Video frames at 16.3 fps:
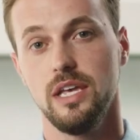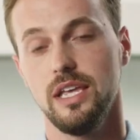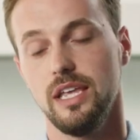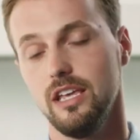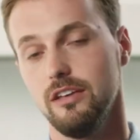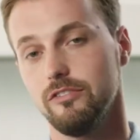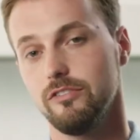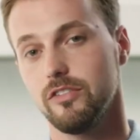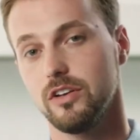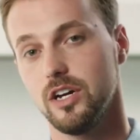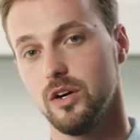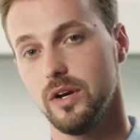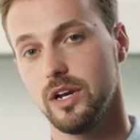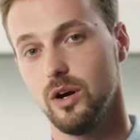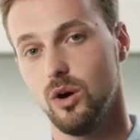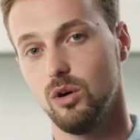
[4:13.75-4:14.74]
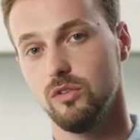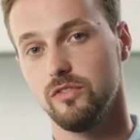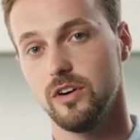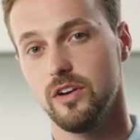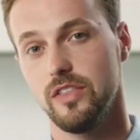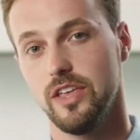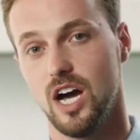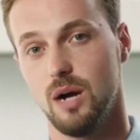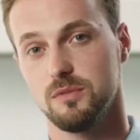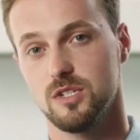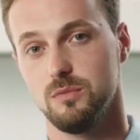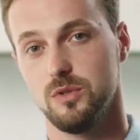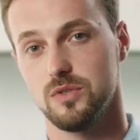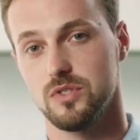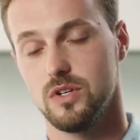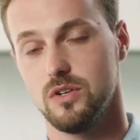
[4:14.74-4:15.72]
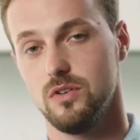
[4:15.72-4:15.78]
If going over the
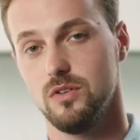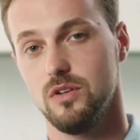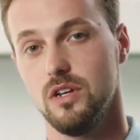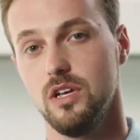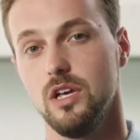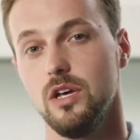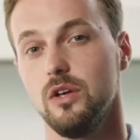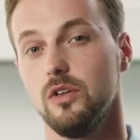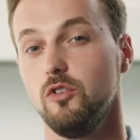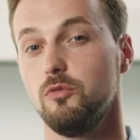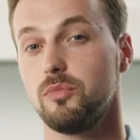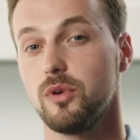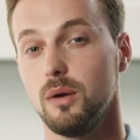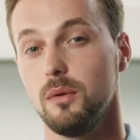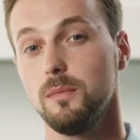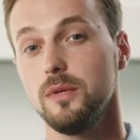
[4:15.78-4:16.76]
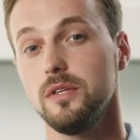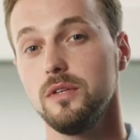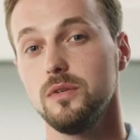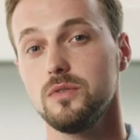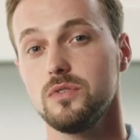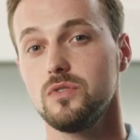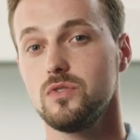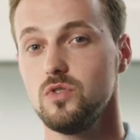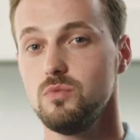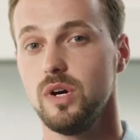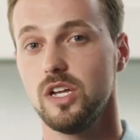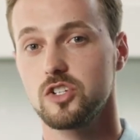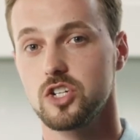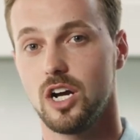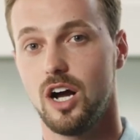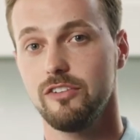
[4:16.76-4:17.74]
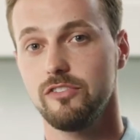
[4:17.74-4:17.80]
optimal zone, you've probably used too
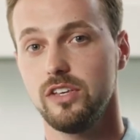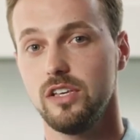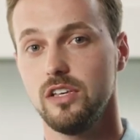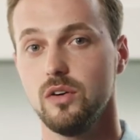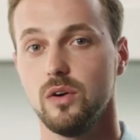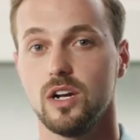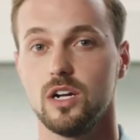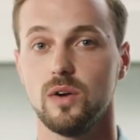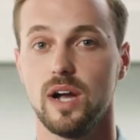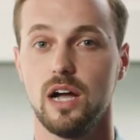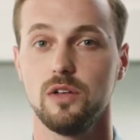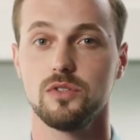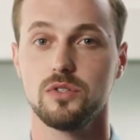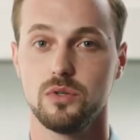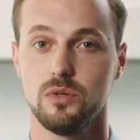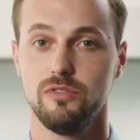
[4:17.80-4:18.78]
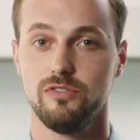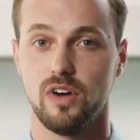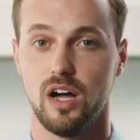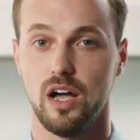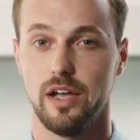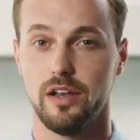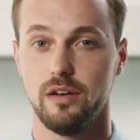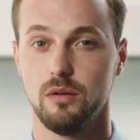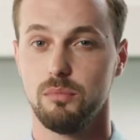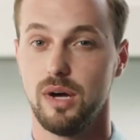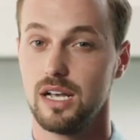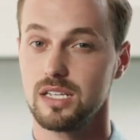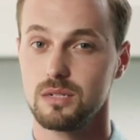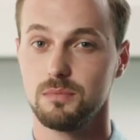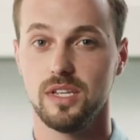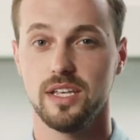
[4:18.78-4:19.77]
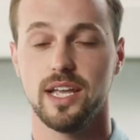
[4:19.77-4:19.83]
much coffee or ground too fine,
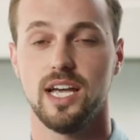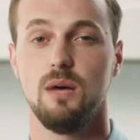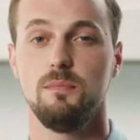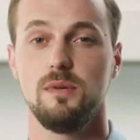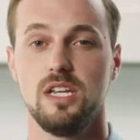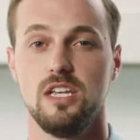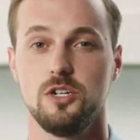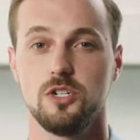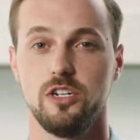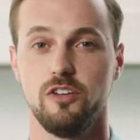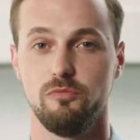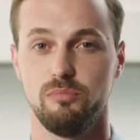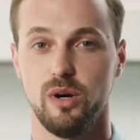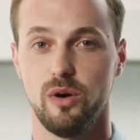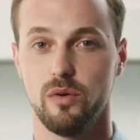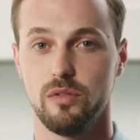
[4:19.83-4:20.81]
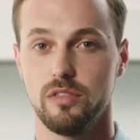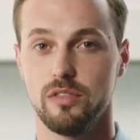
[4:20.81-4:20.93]
possibly a combination of both.